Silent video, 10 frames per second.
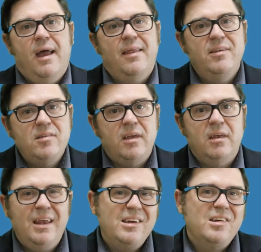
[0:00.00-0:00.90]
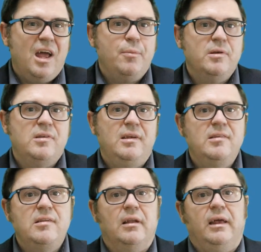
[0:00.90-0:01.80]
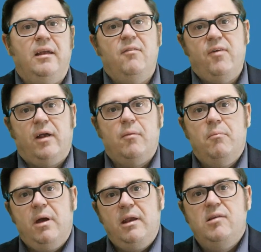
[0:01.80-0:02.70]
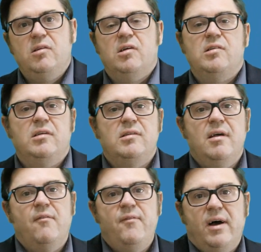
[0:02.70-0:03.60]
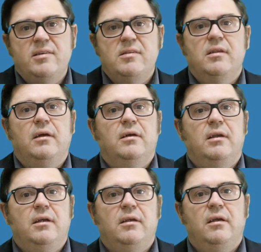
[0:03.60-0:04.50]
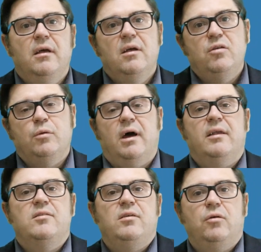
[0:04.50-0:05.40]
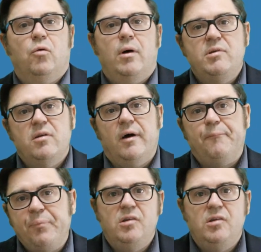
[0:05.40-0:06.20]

And this connection happens instantly, and in fact, many suggest it's now faster than connecting to an unsecure website.